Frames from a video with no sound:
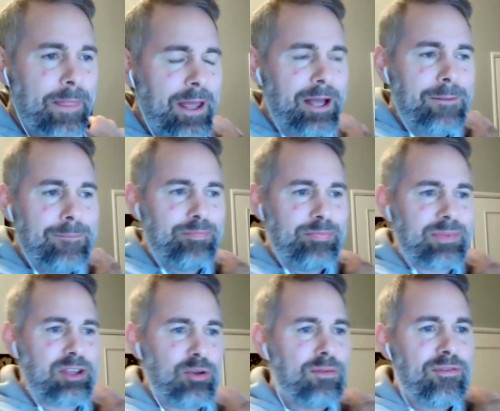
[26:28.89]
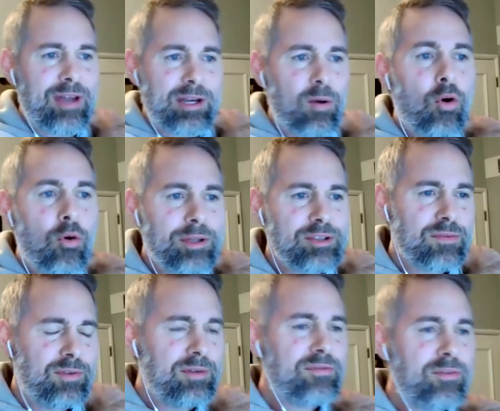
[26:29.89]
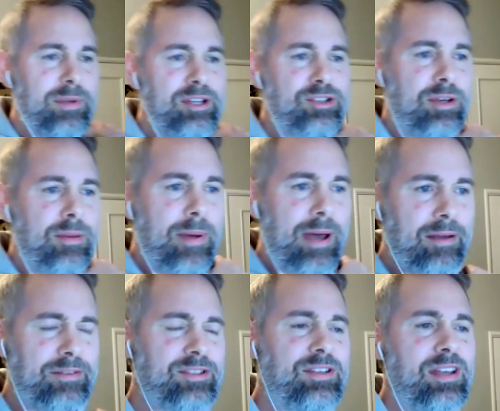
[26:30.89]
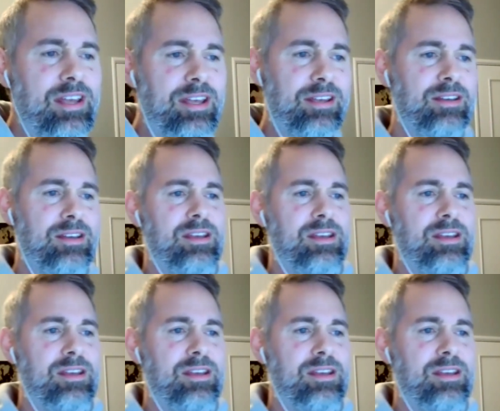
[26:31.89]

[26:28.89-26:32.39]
Um, you'll find a whole bunch of information about uh,